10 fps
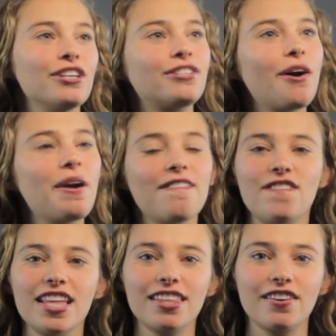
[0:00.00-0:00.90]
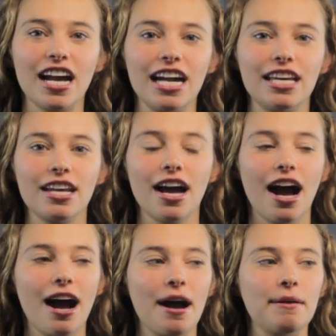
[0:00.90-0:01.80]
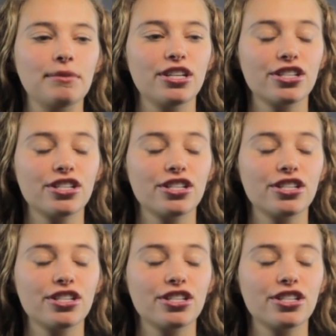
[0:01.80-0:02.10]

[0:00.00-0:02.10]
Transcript: So in fifth grade, um,